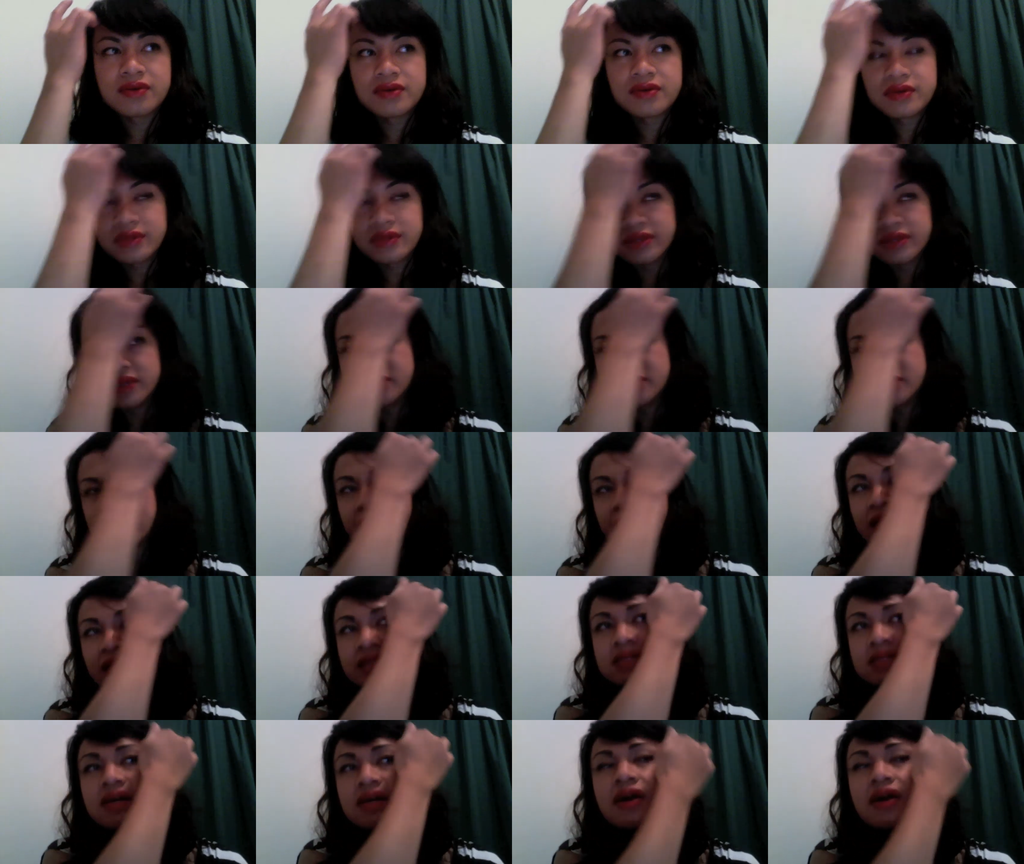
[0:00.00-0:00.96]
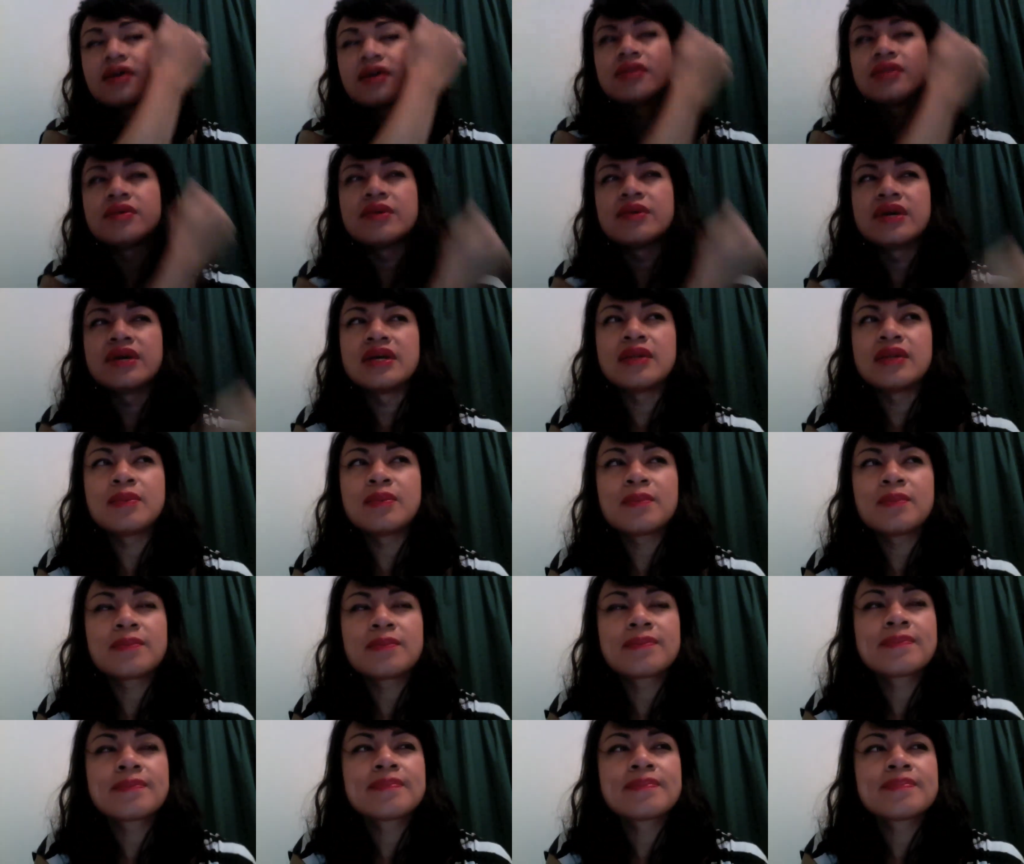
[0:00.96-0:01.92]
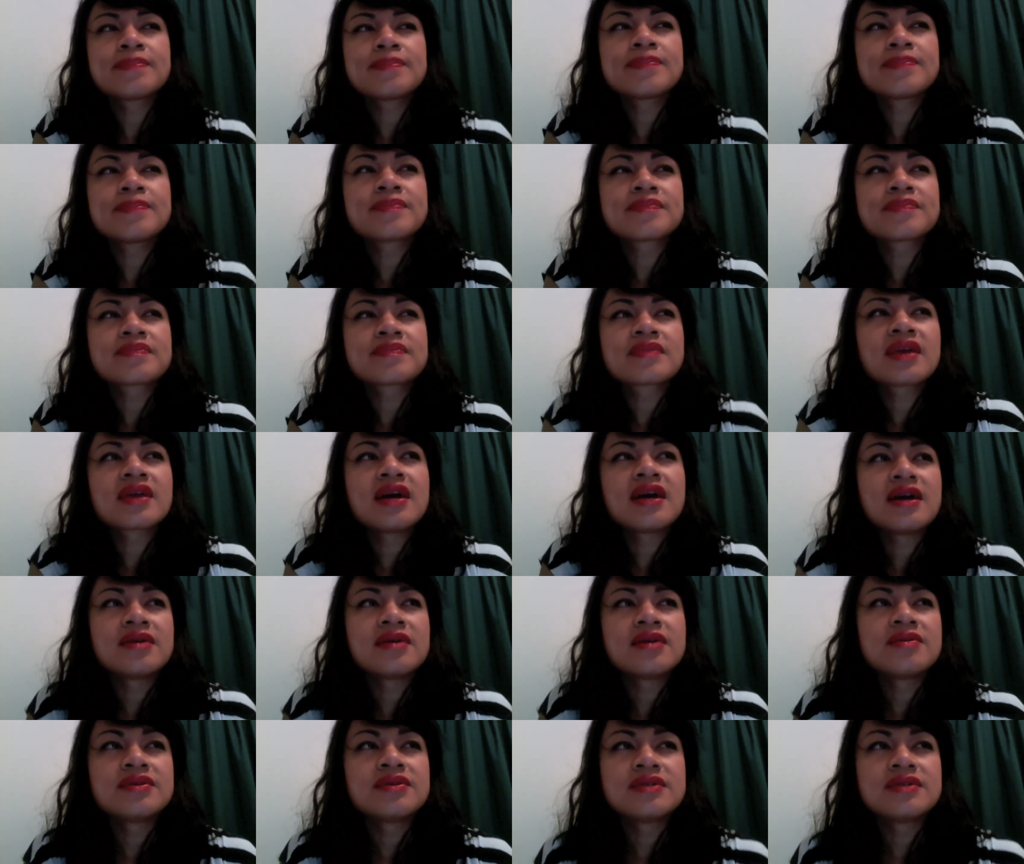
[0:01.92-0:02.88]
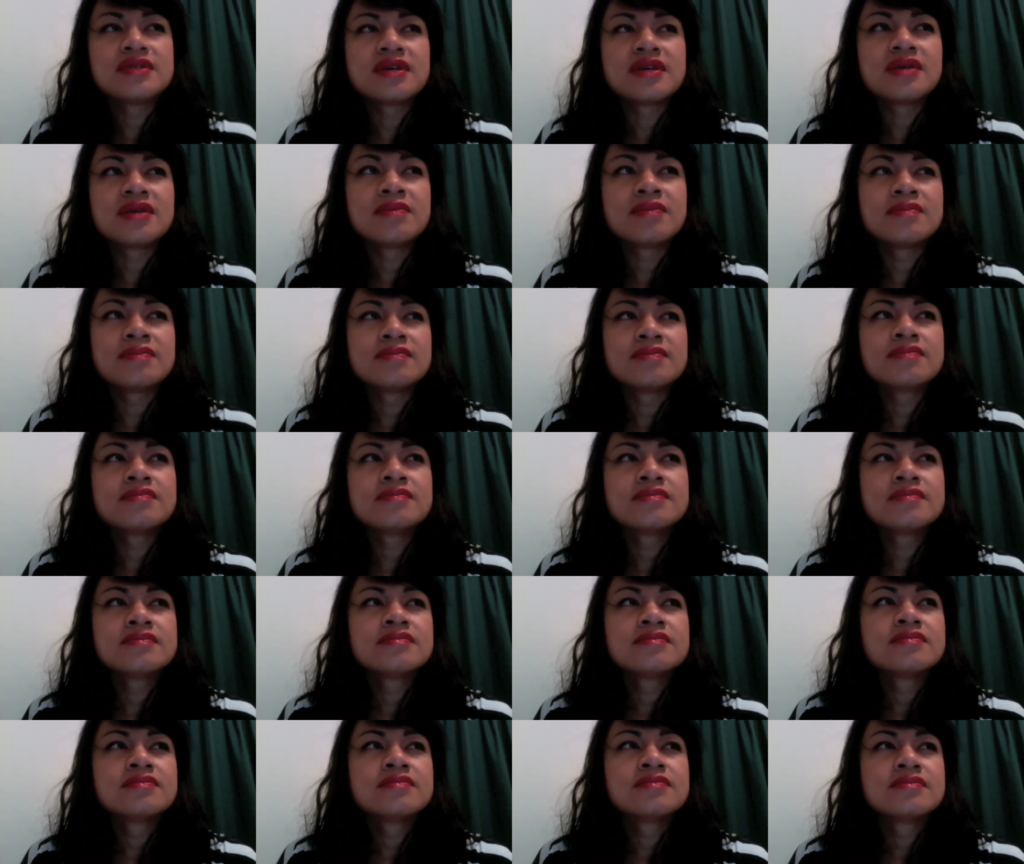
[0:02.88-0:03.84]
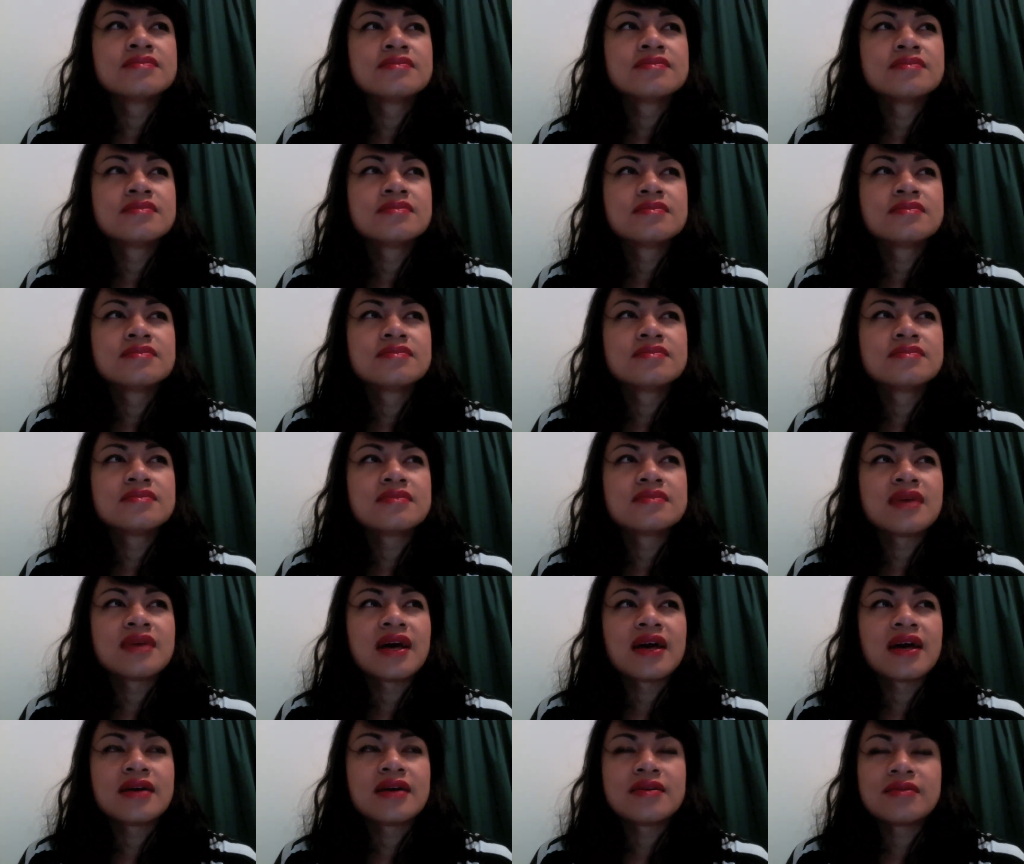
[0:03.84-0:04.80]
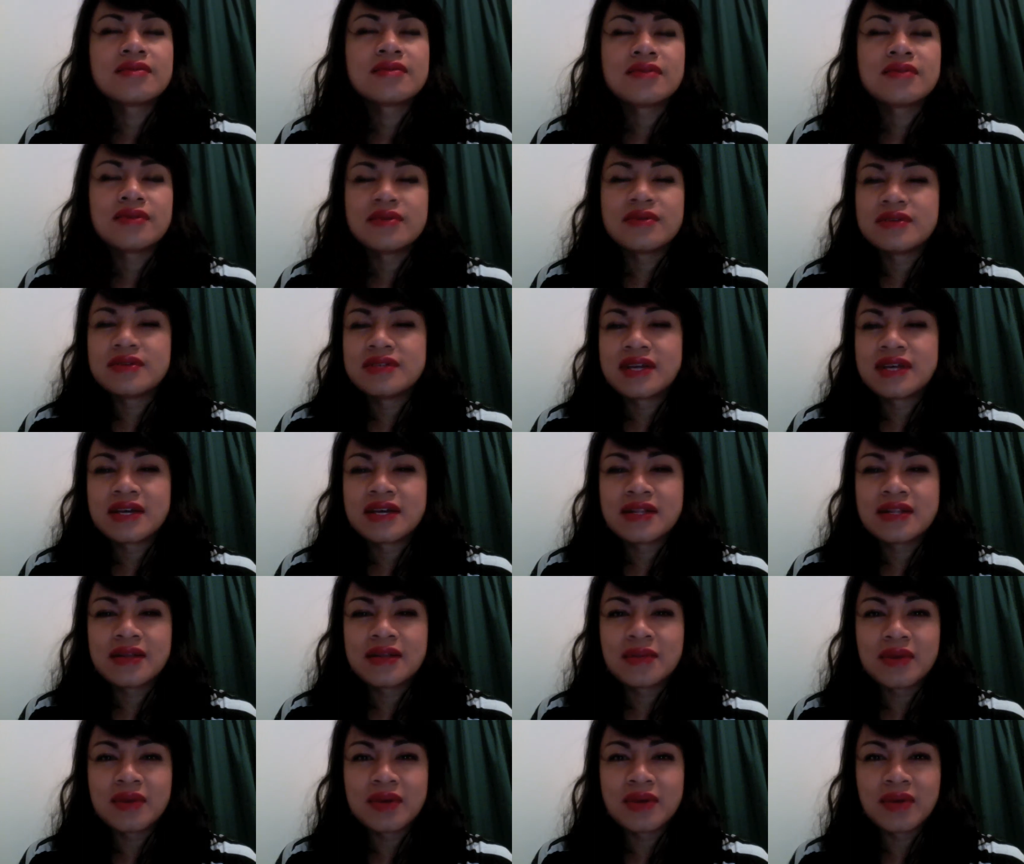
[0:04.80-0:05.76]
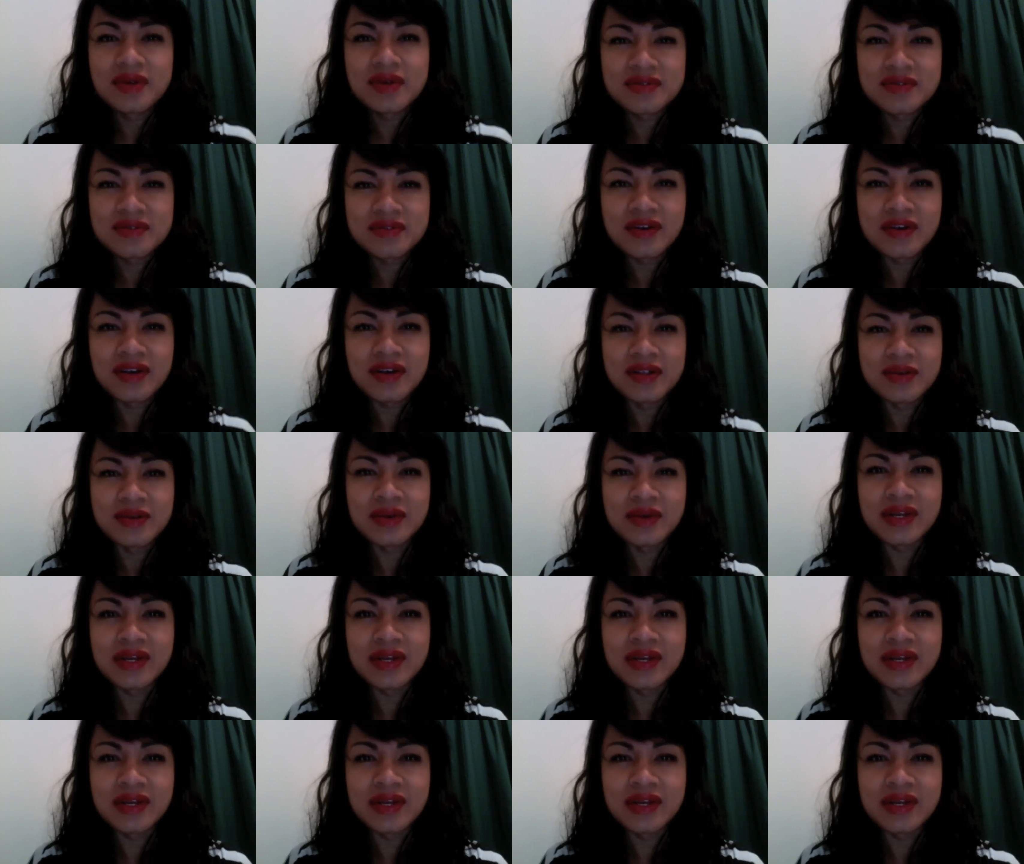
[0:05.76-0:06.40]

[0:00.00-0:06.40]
this past Halloween, I was I don't know exactly what I was for Halloween.